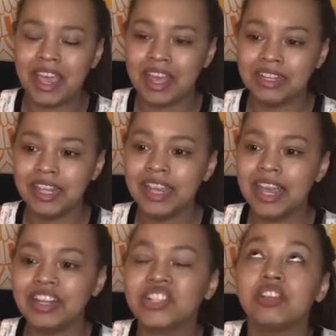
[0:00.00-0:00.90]
and
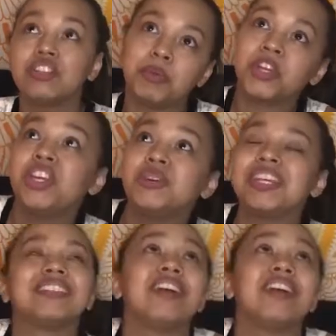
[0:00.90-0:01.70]
it just sounds super cute.